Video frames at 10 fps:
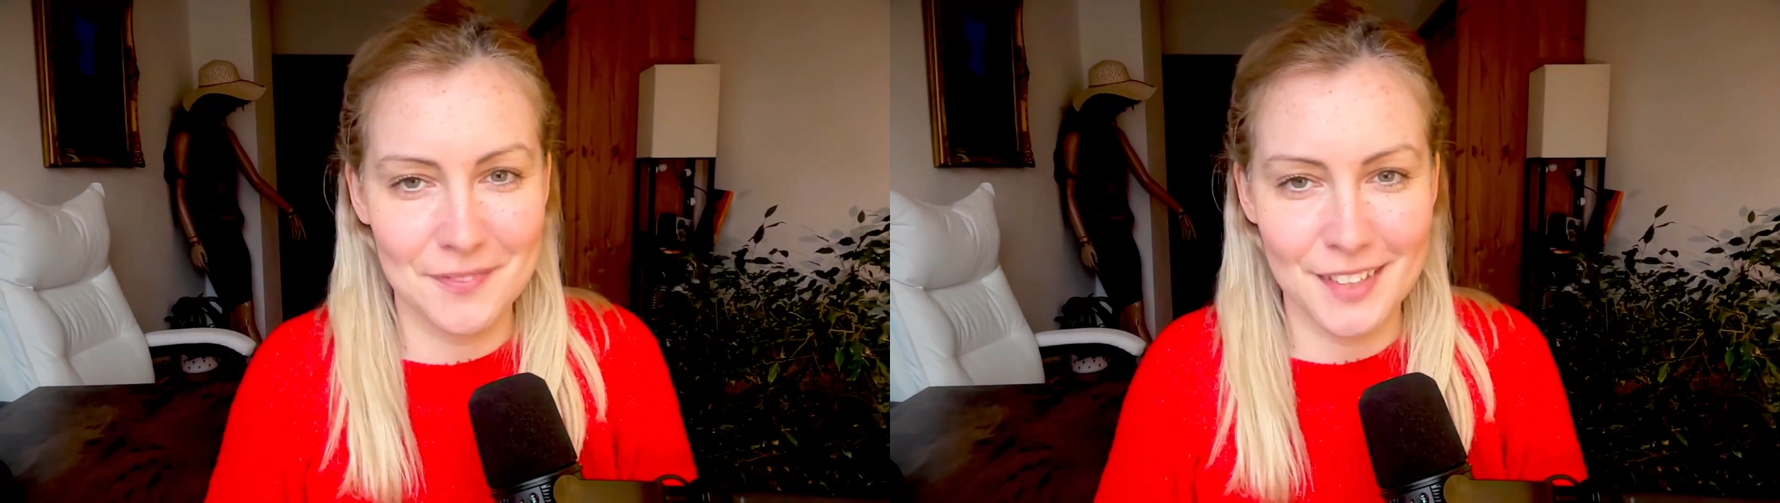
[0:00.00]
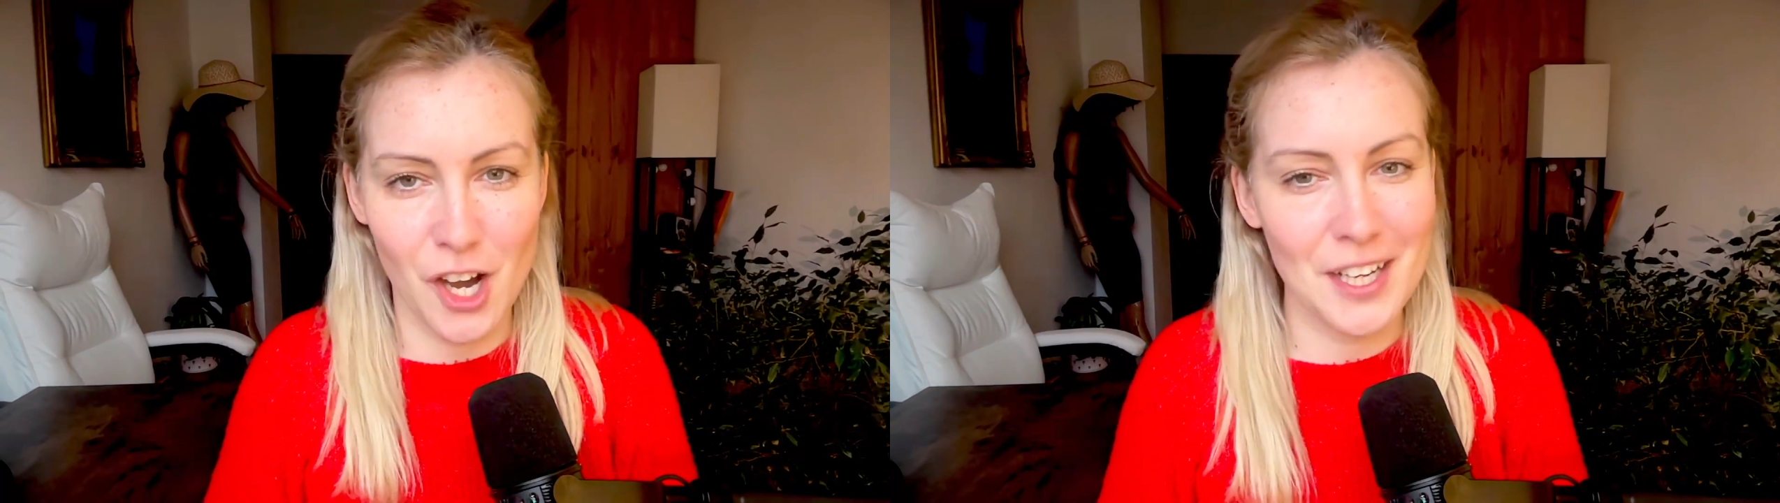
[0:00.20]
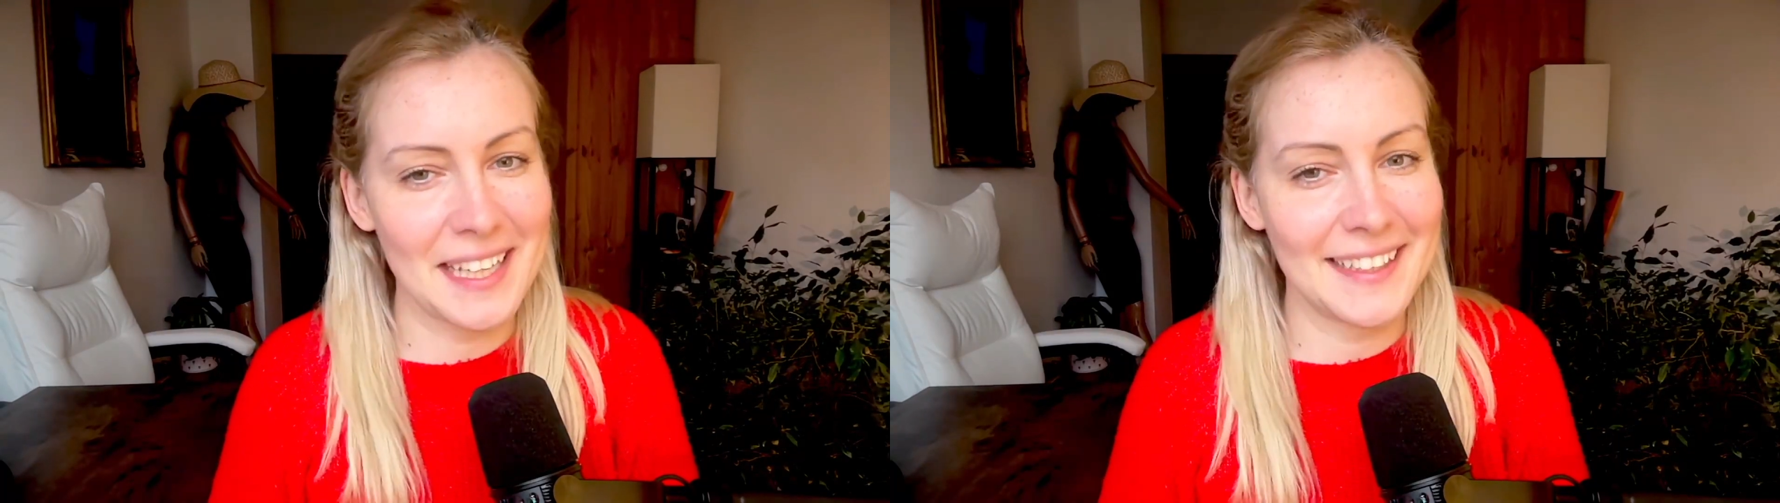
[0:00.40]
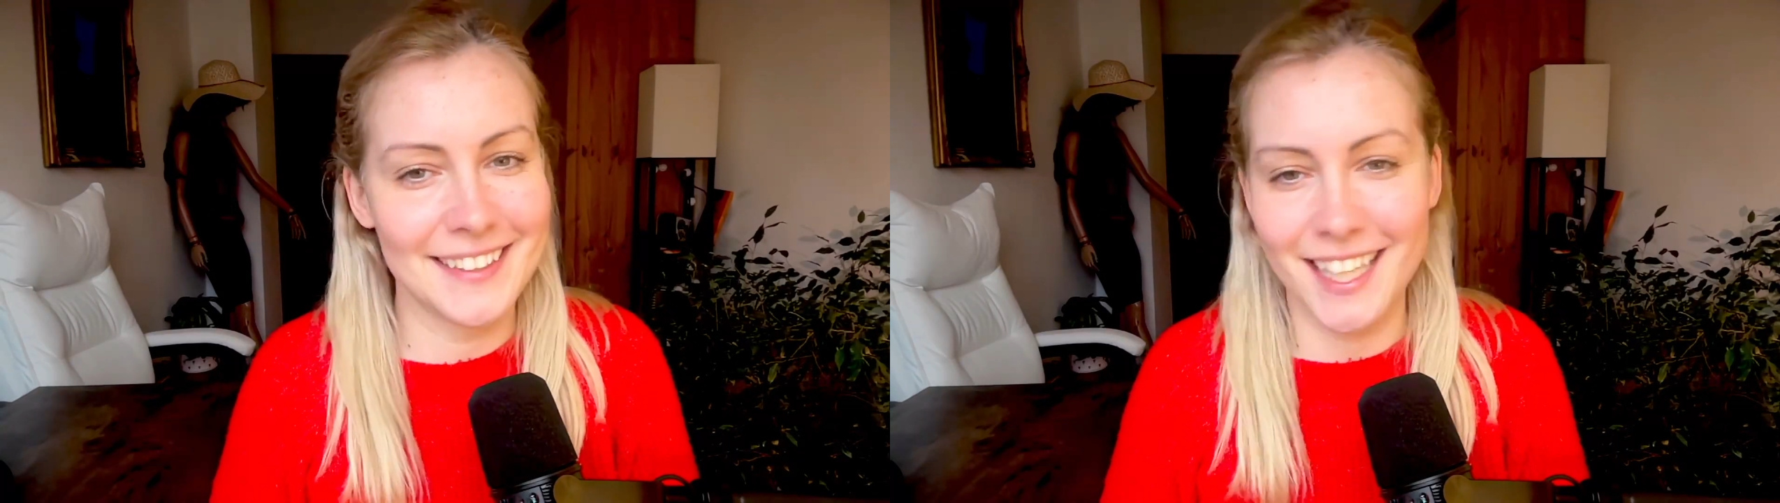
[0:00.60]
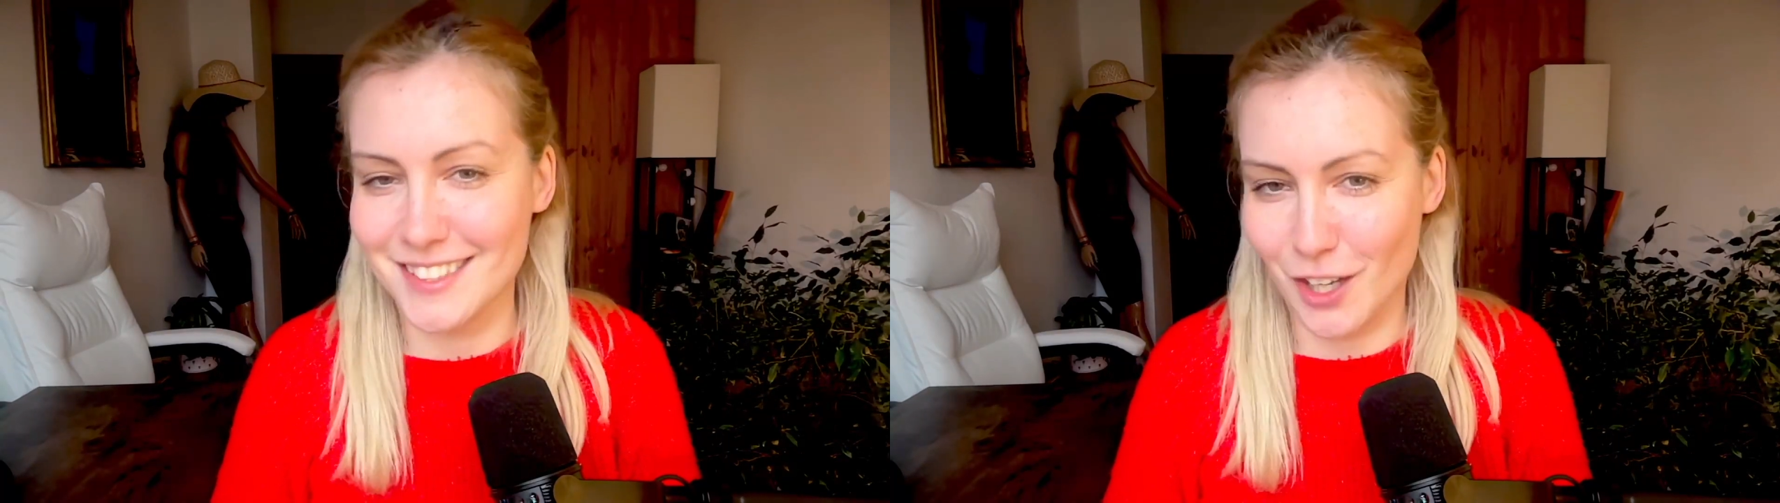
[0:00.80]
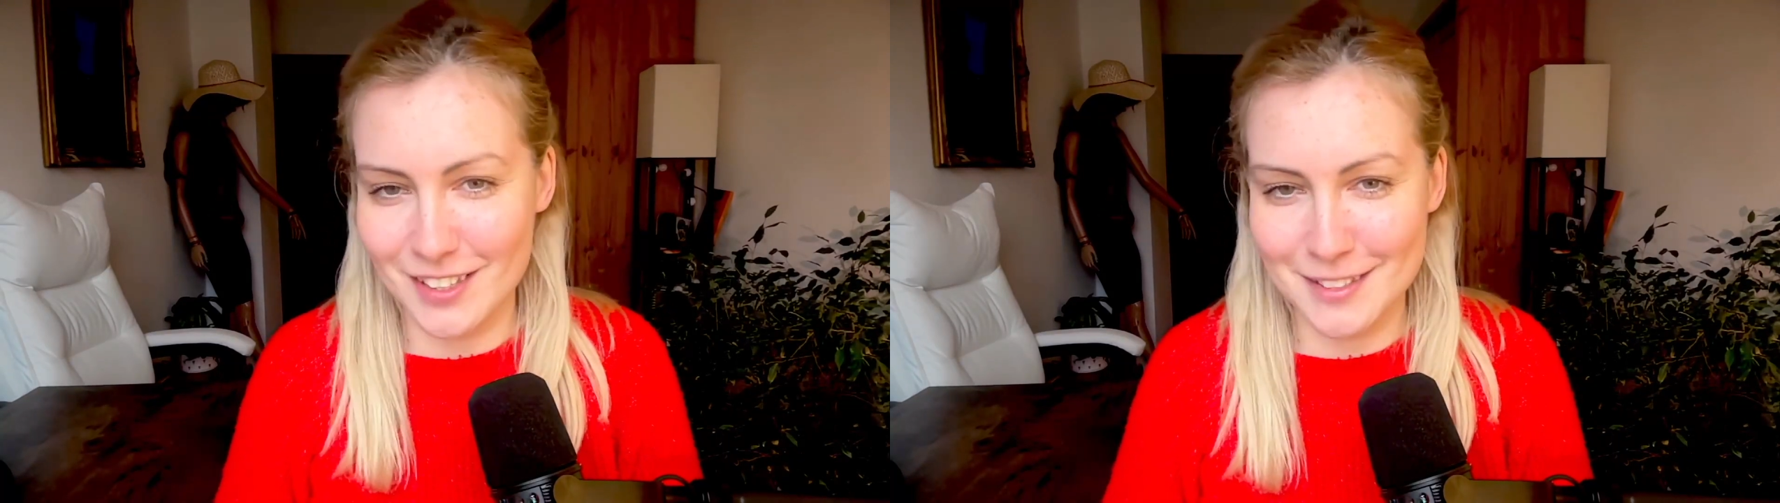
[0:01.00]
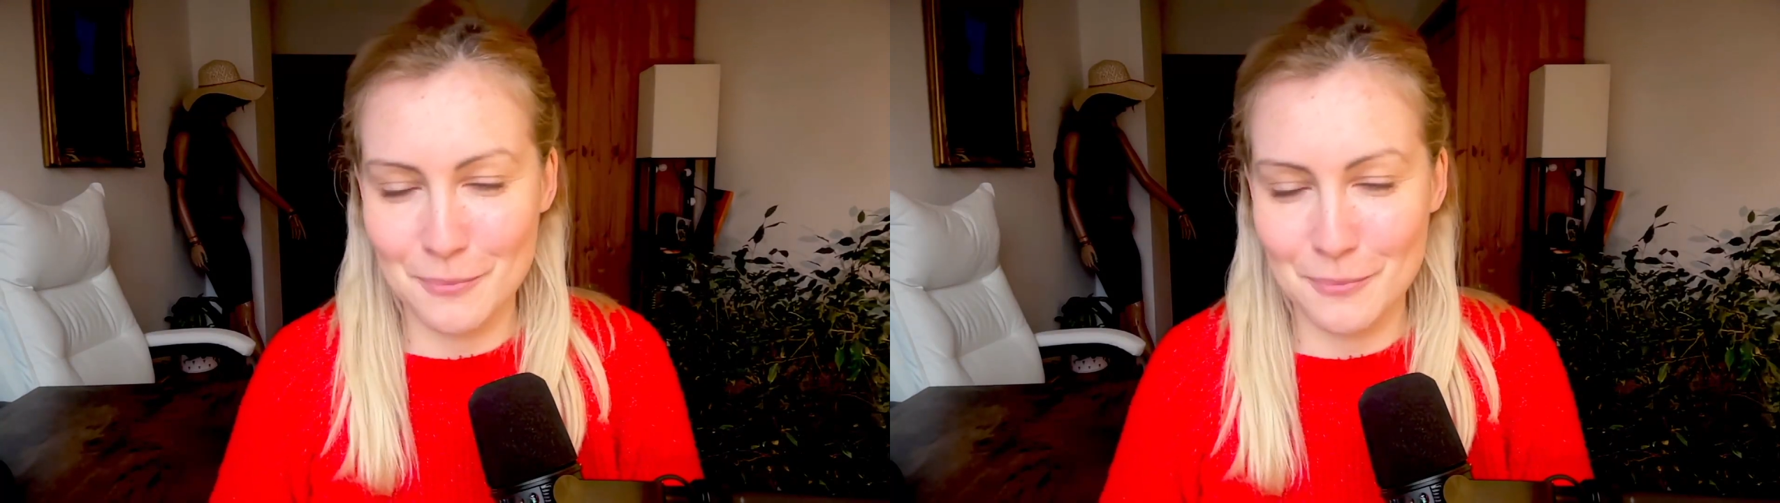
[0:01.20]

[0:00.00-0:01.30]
Okay, that's awesome.